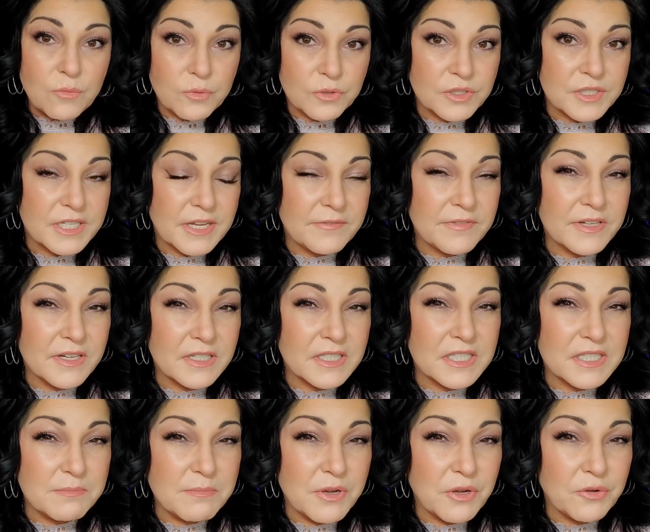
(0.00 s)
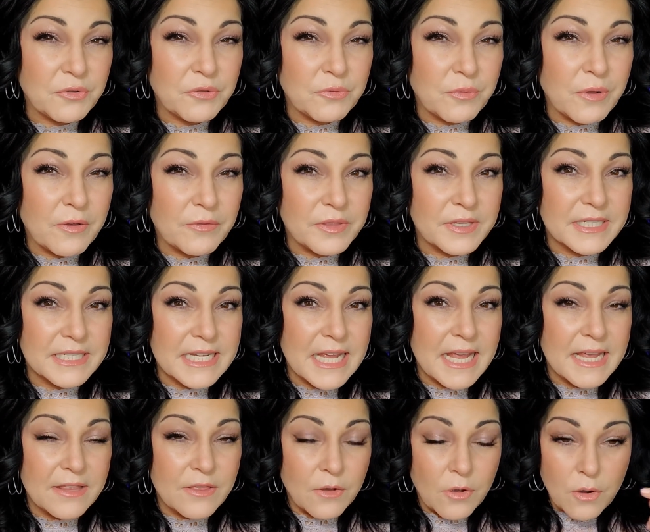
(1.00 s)
we'll see if it does smear throughout the
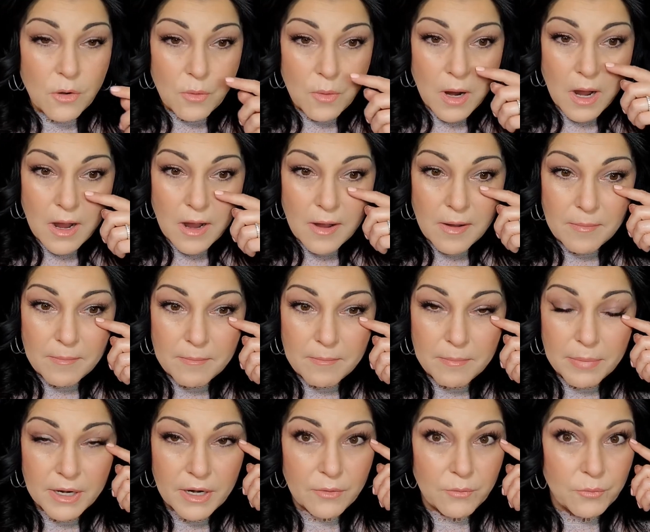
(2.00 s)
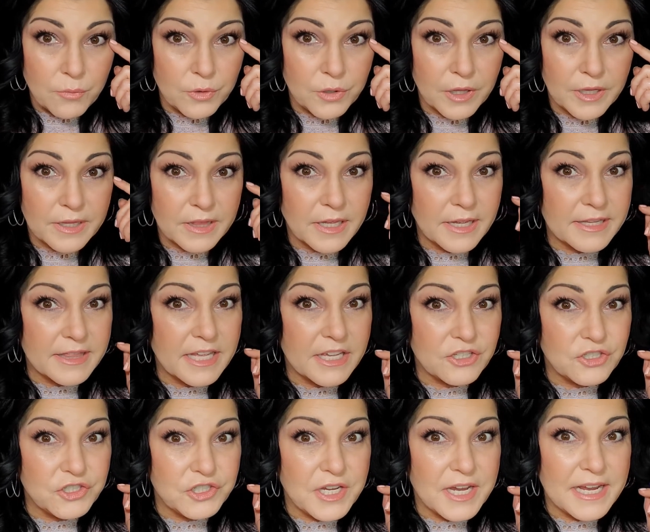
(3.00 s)
day though. But I really like
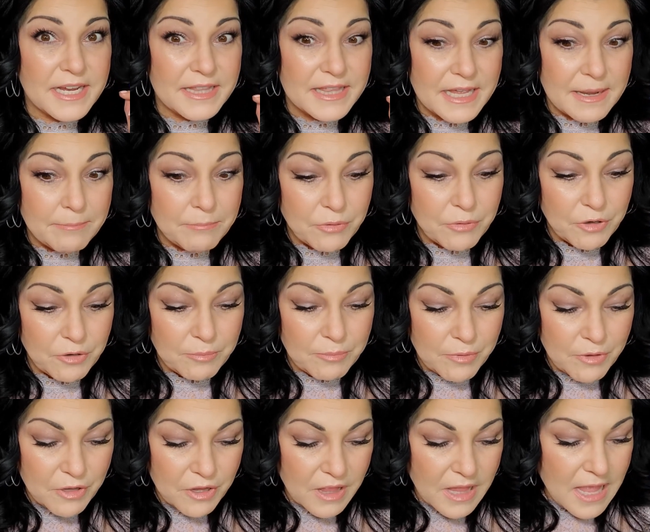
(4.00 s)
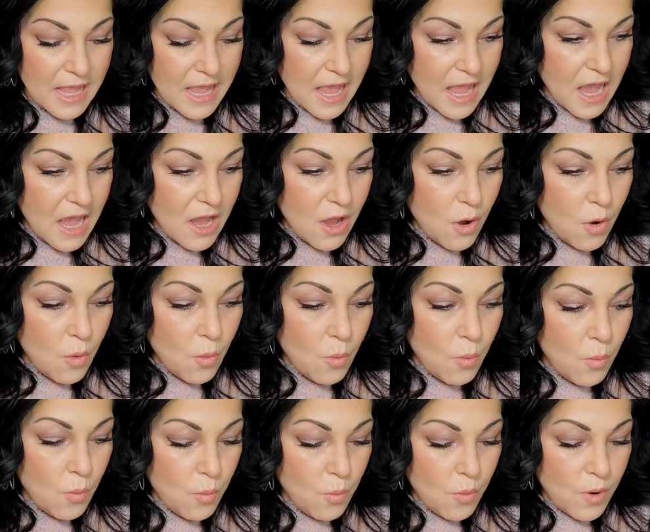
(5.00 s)
that shade, that purple.
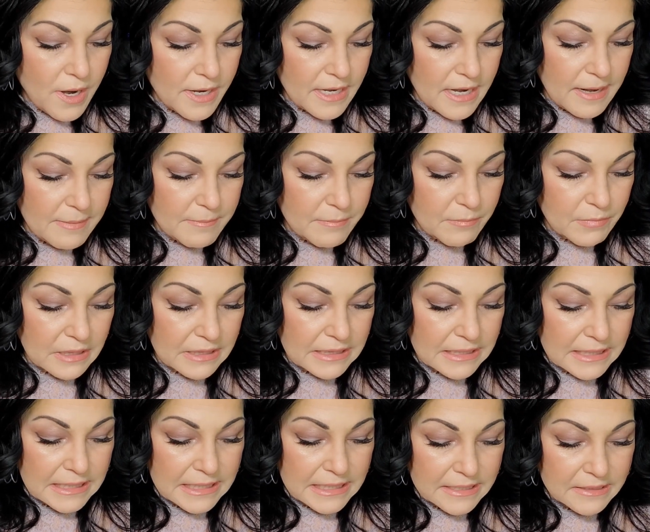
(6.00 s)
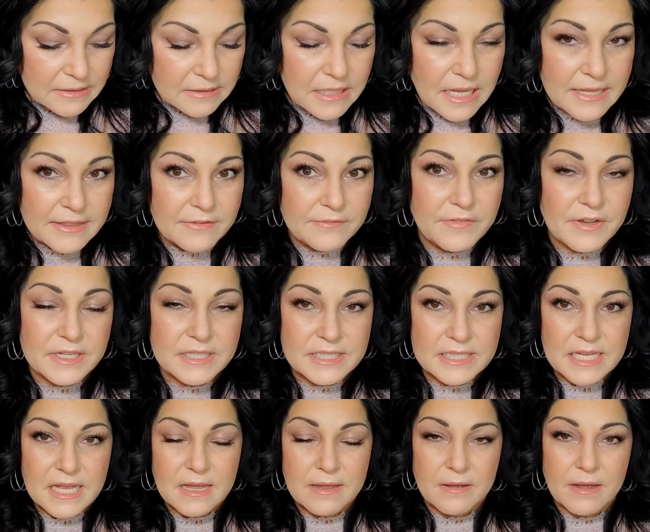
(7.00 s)
What I'm little on the
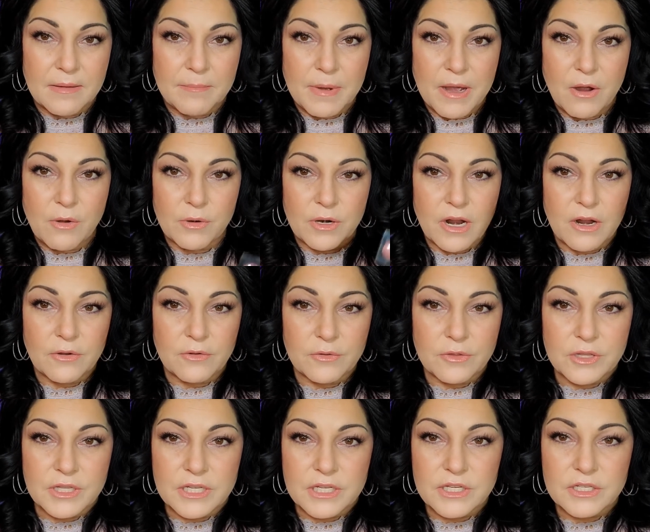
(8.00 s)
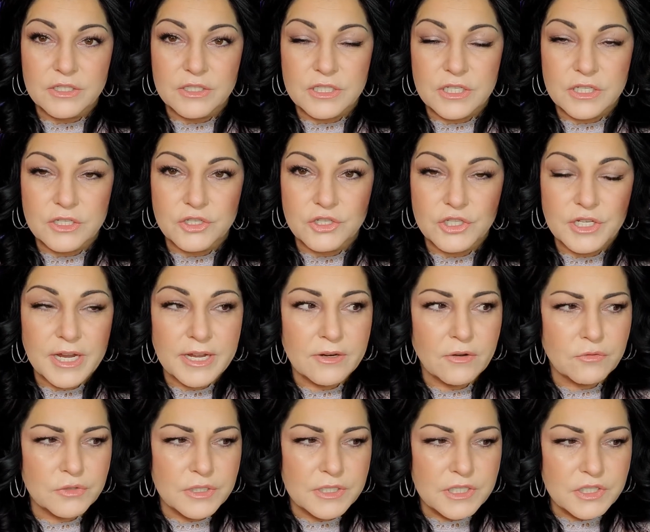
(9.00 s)
fence about are these
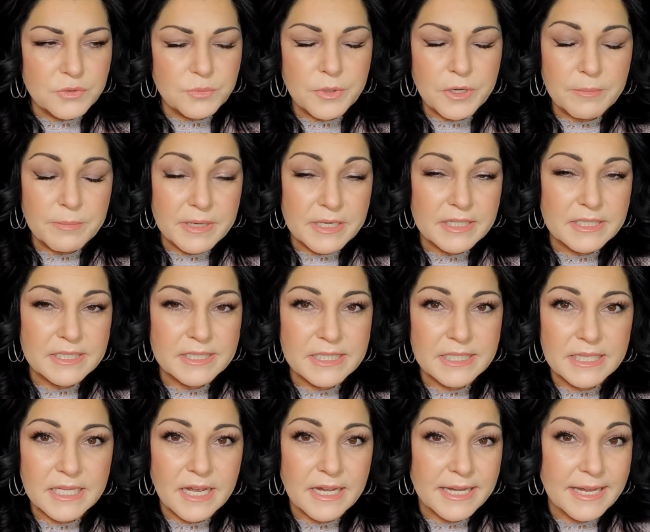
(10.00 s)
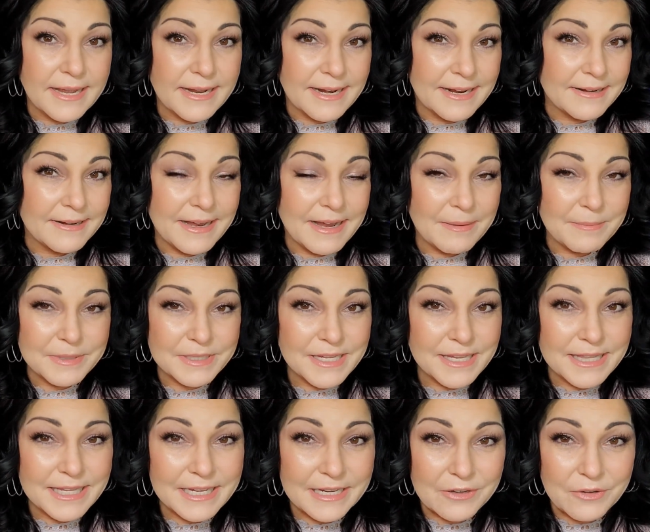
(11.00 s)
shadows. And it's weird because, again, on
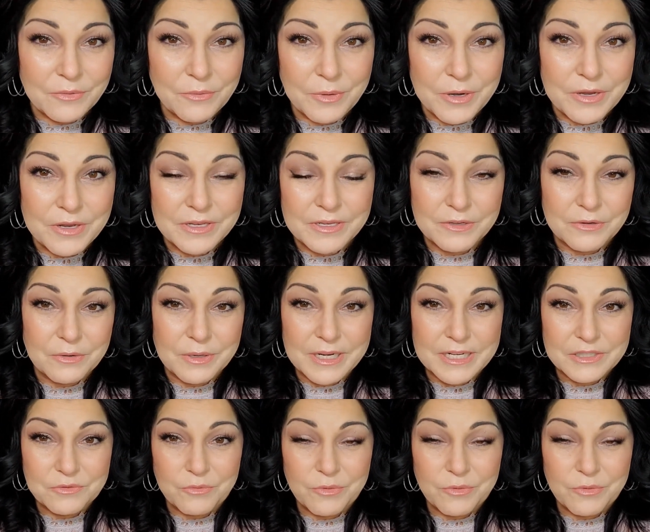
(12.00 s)
Amazon they had great, you know, has